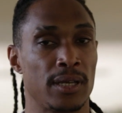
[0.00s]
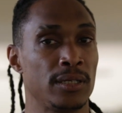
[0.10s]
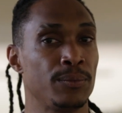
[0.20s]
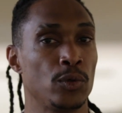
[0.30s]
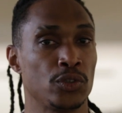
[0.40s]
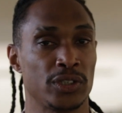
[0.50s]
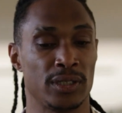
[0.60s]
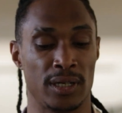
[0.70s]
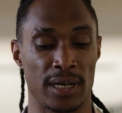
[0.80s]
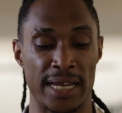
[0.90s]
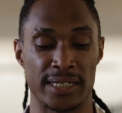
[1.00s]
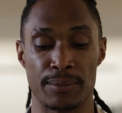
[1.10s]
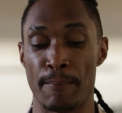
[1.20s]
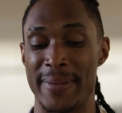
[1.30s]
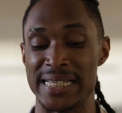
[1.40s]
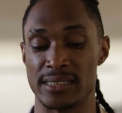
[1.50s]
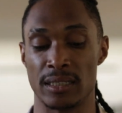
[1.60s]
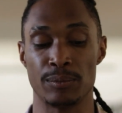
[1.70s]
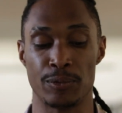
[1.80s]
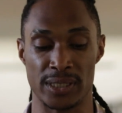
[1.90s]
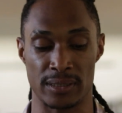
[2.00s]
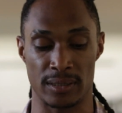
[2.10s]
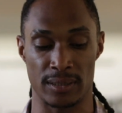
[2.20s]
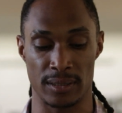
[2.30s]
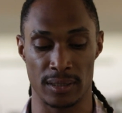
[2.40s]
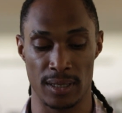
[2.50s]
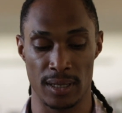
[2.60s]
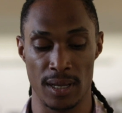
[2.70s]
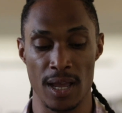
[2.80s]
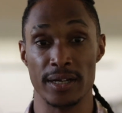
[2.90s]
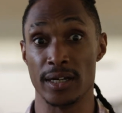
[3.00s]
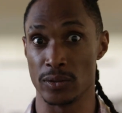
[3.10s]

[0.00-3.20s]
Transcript: an emotional and mental prison.